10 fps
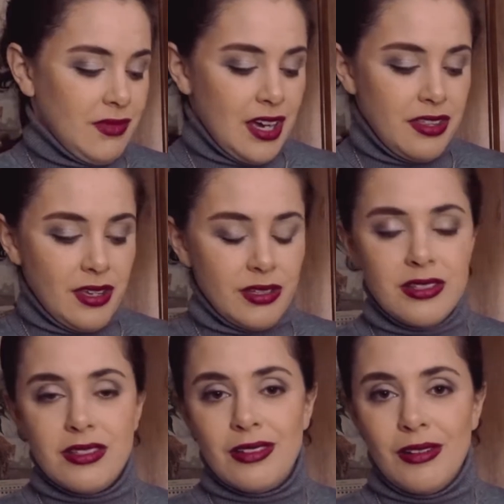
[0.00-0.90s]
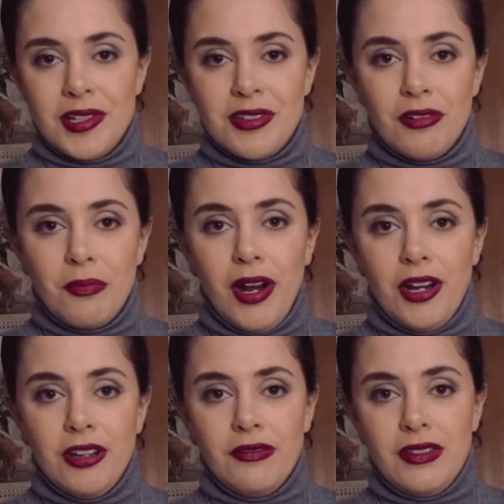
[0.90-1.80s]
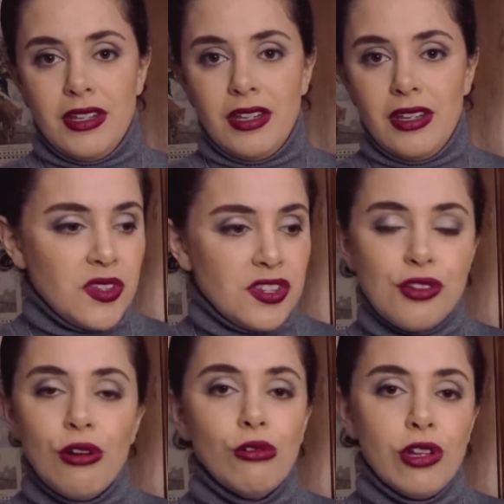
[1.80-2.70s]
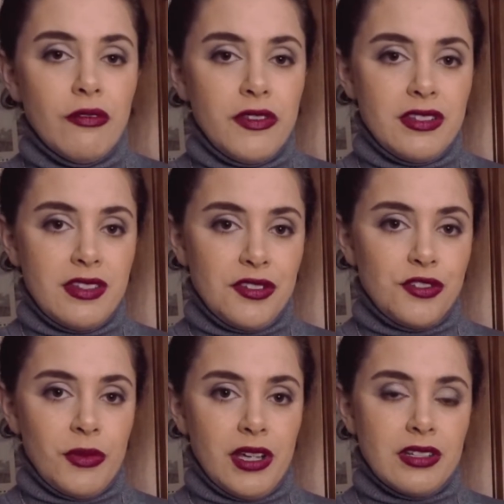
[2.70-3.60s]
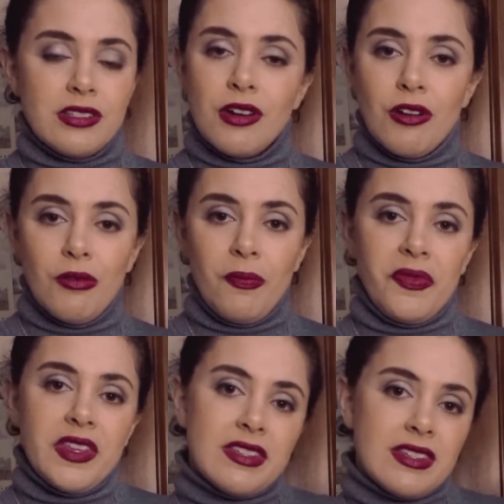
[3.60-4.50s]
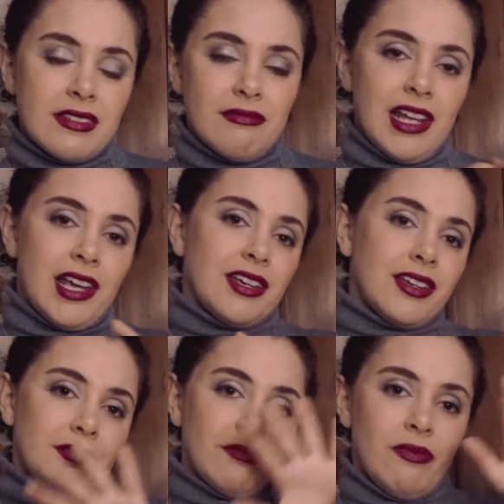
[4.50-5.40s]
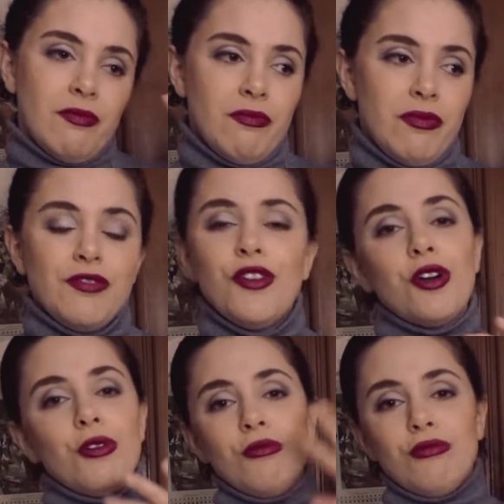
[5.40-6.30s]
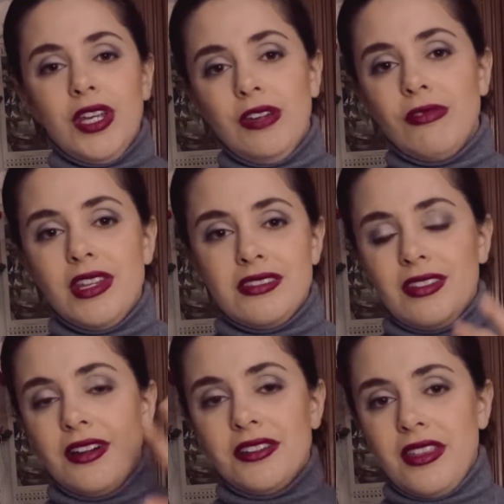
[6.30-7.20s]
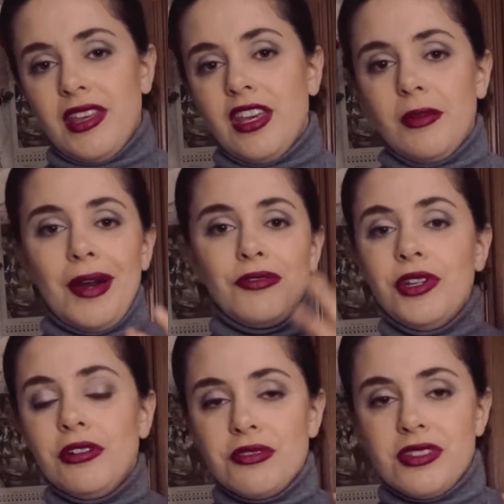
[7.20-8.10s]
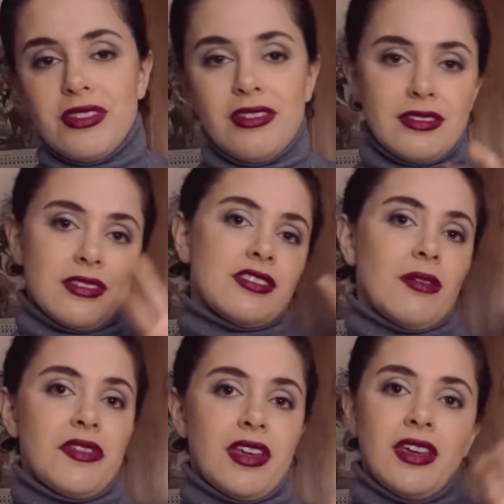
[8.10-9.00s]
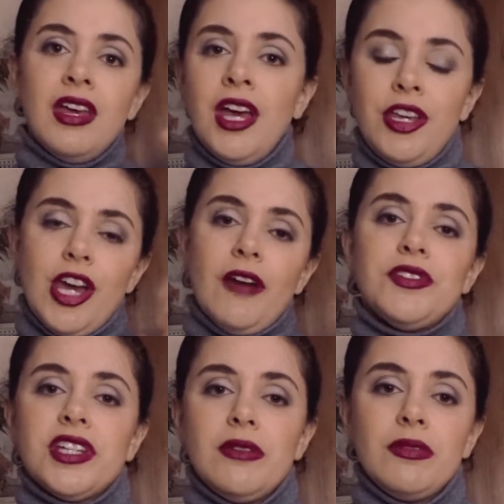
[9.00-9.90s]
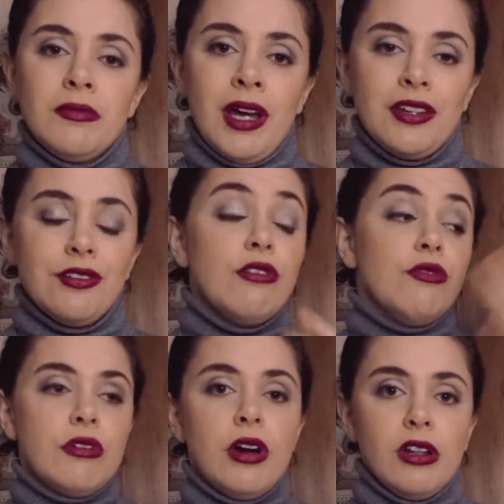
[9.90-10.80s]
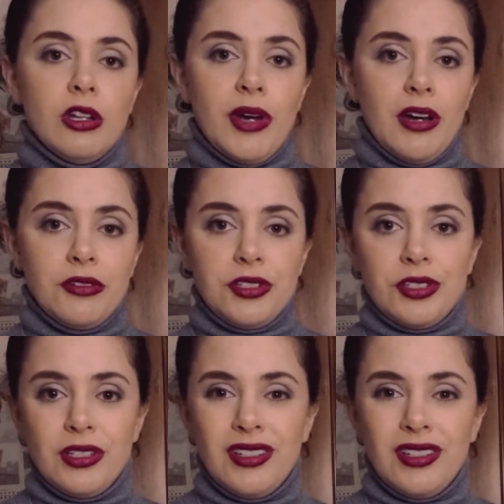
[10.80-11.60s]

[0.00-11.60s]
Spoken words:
I think this is also part of the soul of this instrument. So this is like, before we start thinking about notes, this is something you have to keep in mind overall about